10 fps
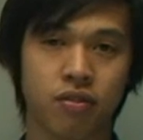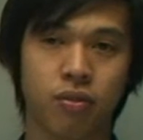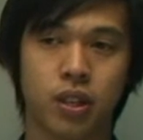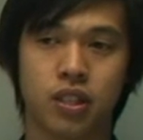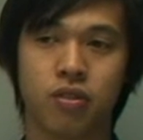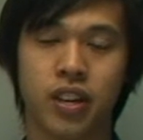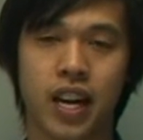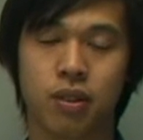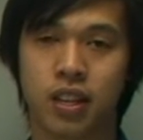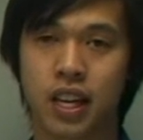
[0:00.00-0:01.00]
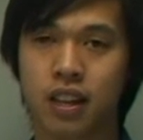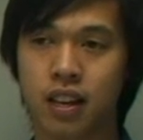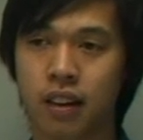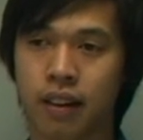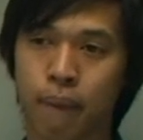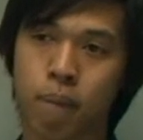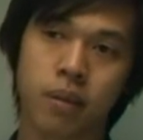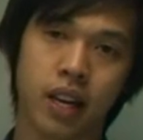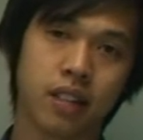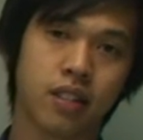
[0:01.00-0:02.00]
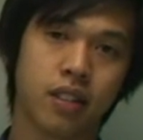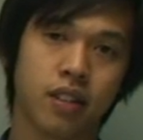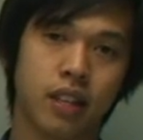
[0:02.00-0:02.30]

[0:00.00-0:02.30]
want to react with anything, and so